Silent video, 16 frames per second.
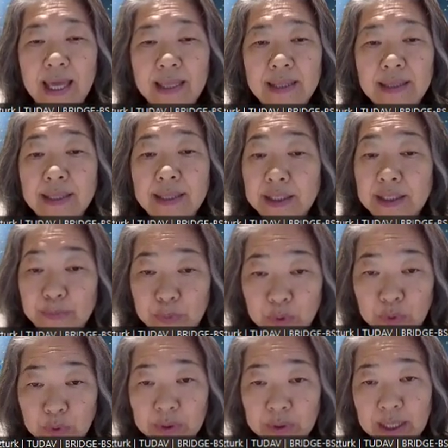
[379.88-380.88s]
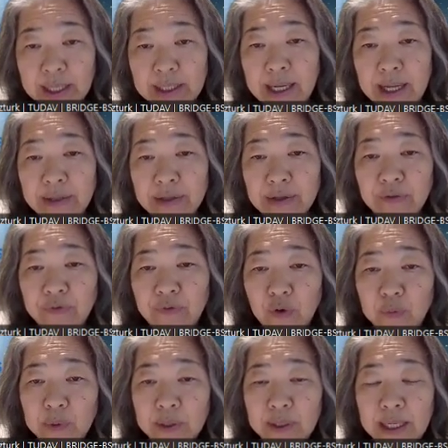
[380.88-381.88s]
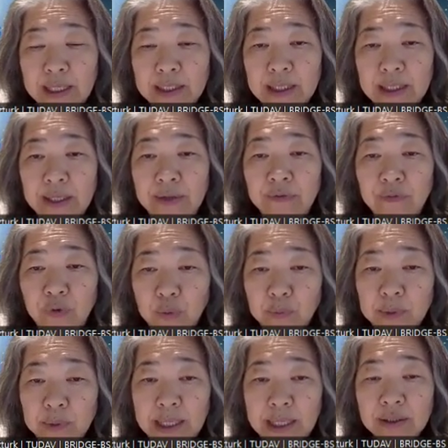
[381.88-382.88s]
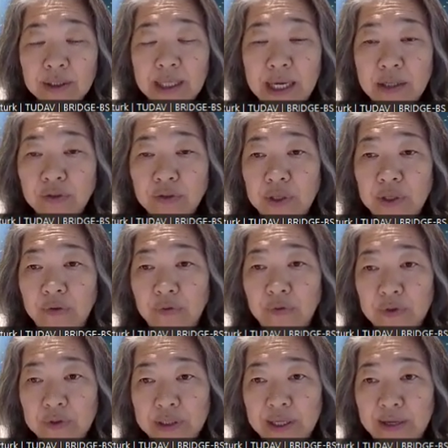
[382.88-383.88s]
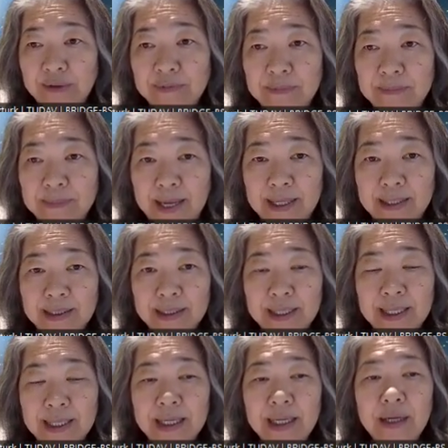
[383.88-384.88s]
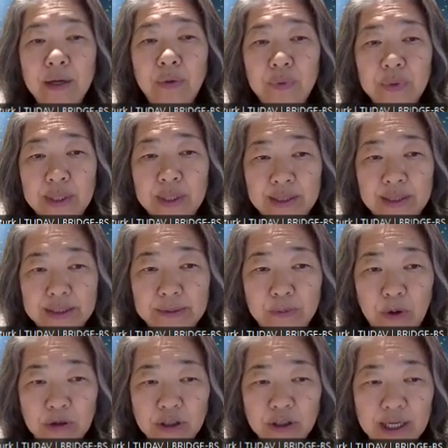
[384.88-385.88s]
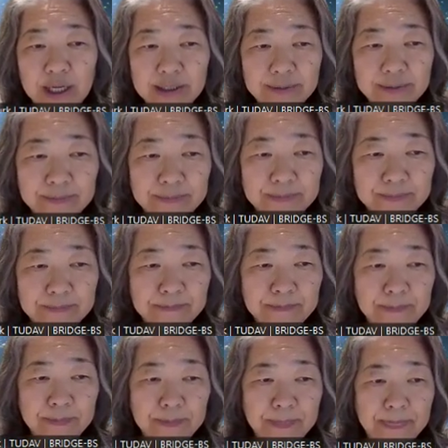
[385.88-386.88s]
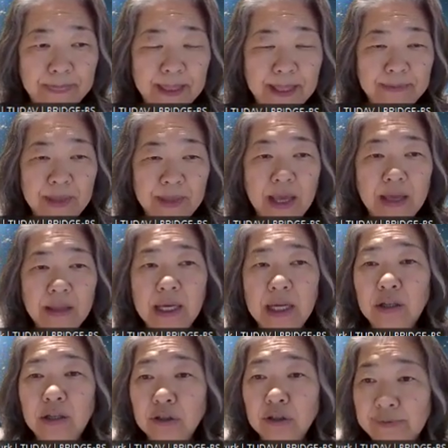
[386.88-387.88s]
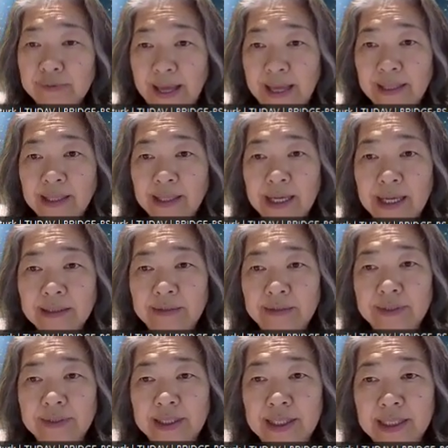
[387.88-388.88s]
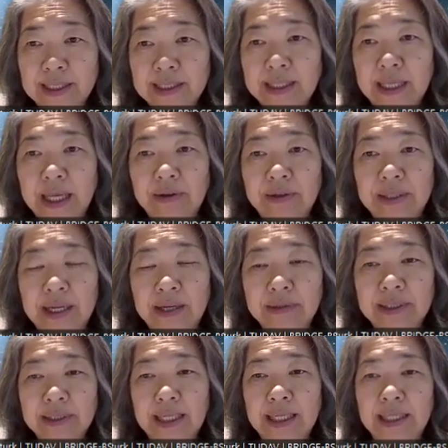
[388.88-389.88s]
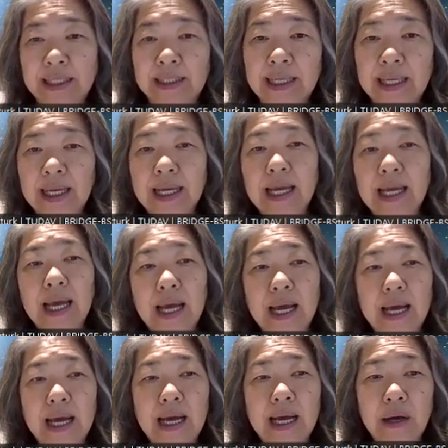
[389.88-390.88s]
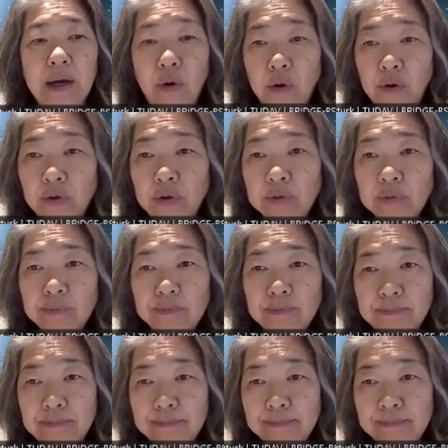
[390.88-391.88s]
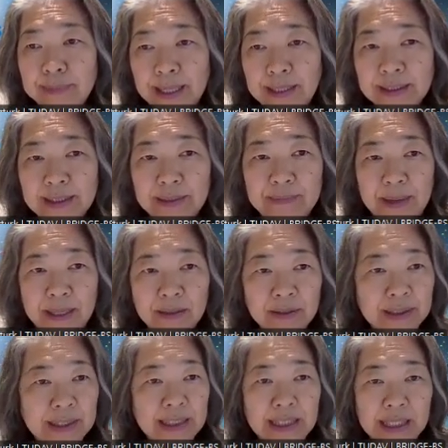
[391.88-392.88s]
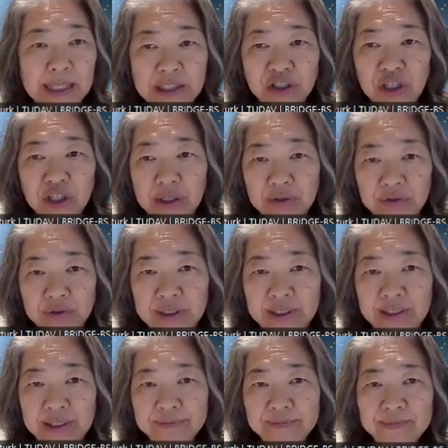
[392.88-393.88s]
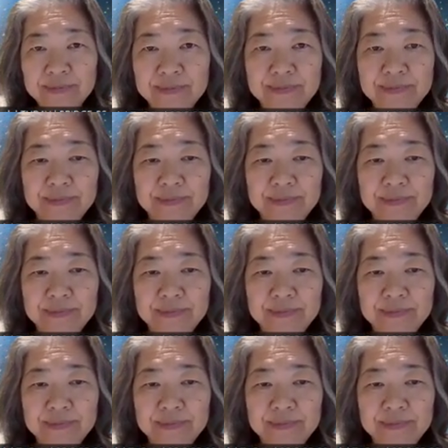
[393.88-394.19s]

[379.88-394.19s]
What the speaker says: And this Mooc and other formal and informal education efforts have been made within this project. There are lots of other activities carried out in whole Black Sea Basin in each country.